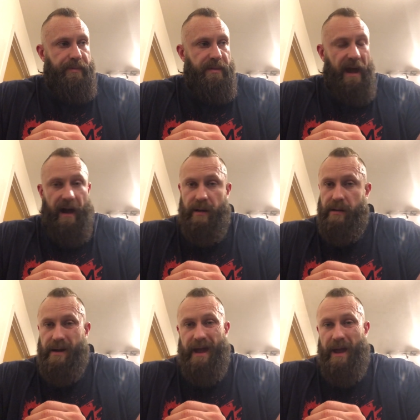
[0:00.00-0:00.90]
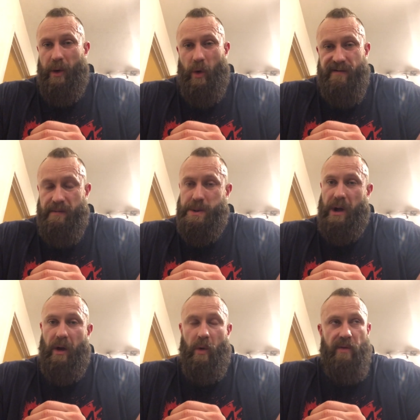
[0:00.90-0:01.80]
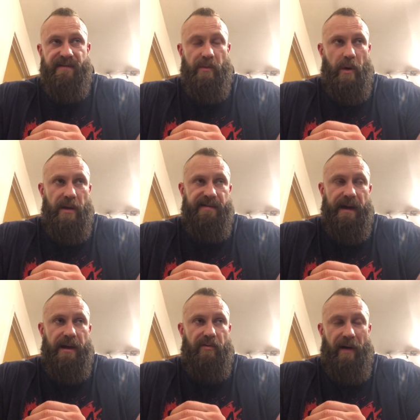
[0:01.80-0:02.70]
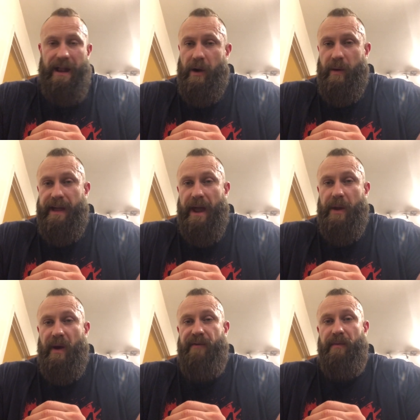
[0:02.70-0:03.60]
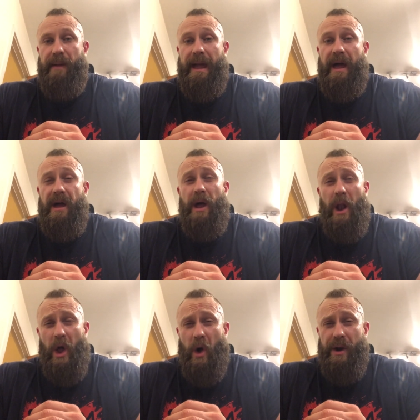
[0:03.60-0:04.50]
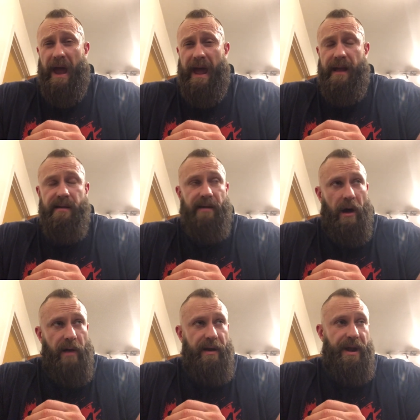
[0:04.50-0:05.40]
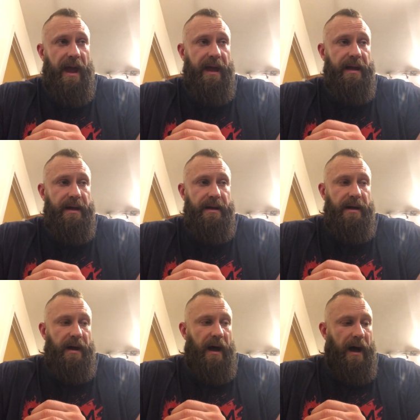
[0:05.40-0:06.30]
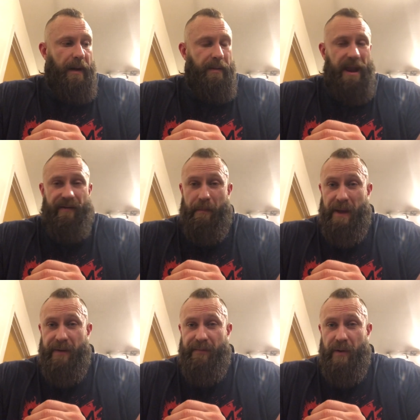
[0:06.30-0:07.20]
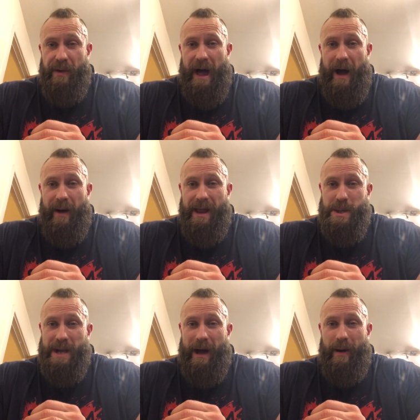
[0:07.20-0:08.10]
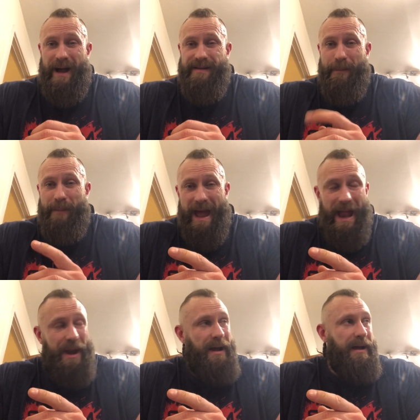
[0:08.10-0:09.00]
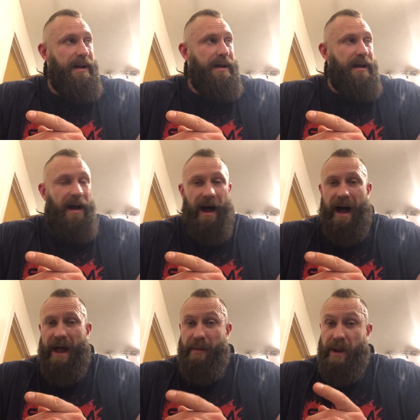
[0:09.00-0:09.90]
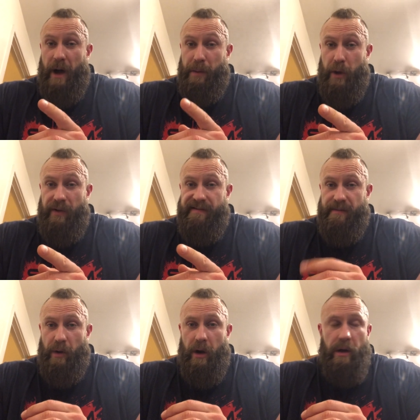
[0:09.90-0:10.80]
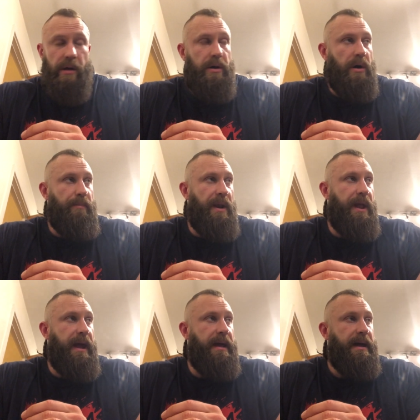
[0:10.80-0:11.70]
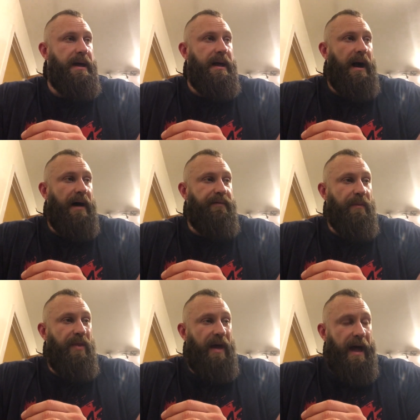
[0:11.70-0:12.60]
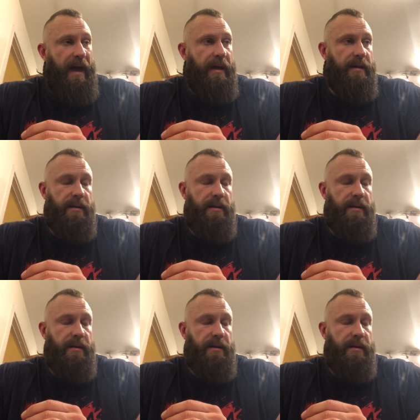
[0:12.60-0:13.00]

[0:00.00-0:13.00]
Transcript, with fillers: yeah again awesome show awesome quality great little weekend away from me long day tiring day um, i'm gonna have a bit of food now and a shower and to bed and i'm gonna upload this tomorrow on monday and from there